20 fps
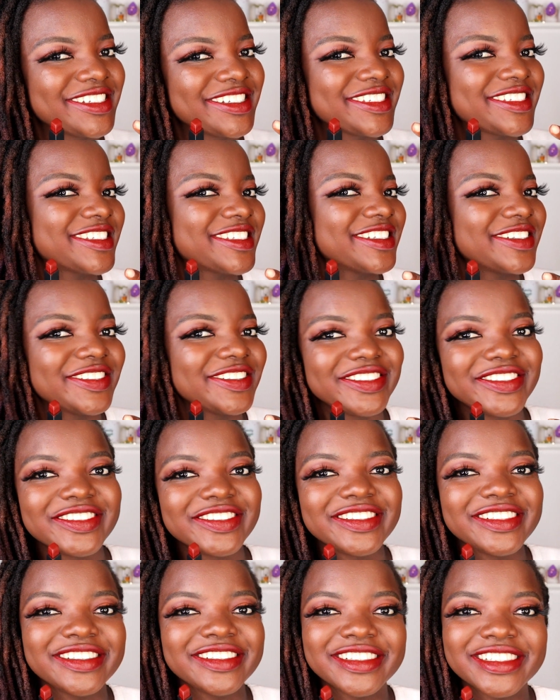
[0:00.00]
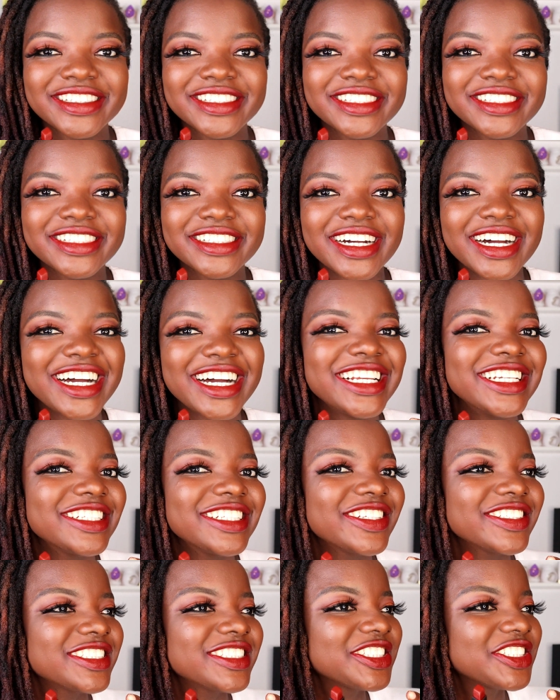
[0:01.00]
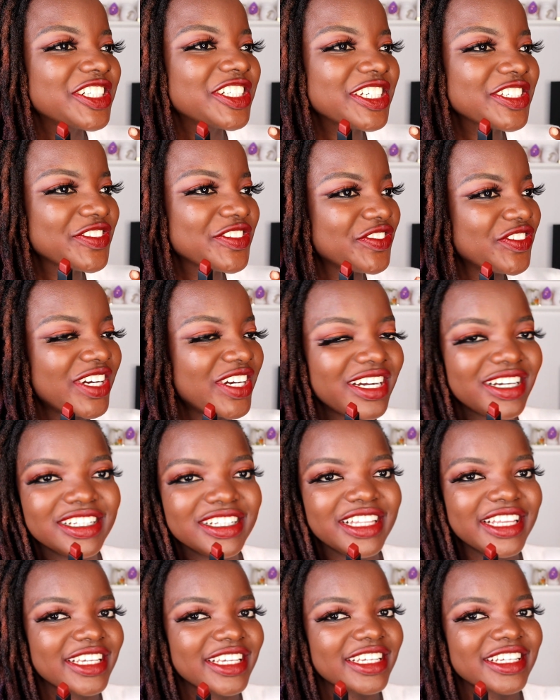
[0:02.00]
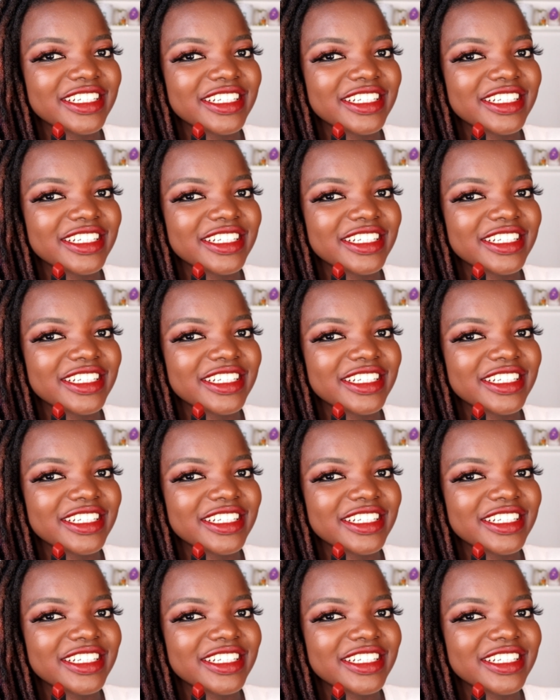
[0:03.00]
So, and it doesn't transfer like